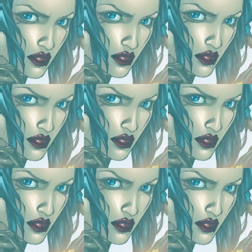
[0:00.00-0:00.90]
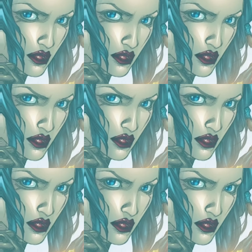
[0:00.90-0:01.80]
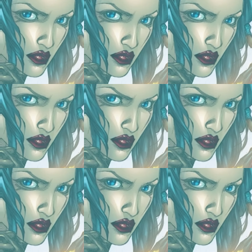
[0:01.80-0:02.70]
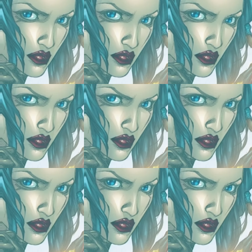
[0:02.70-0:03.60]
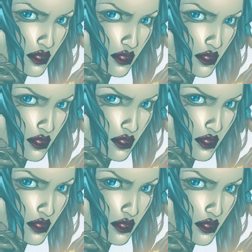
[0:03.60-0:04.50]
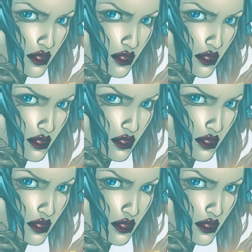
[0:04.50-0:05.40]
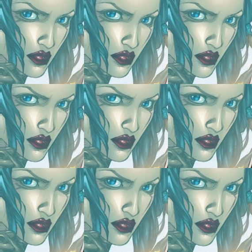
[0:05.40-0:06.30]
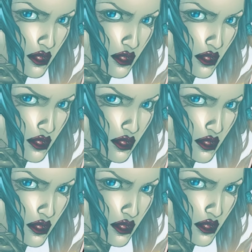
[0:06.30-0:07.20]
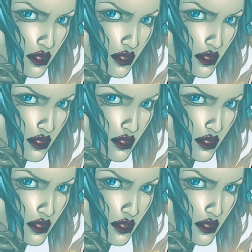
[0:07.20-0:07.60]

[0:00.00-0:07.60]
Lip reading: (silent)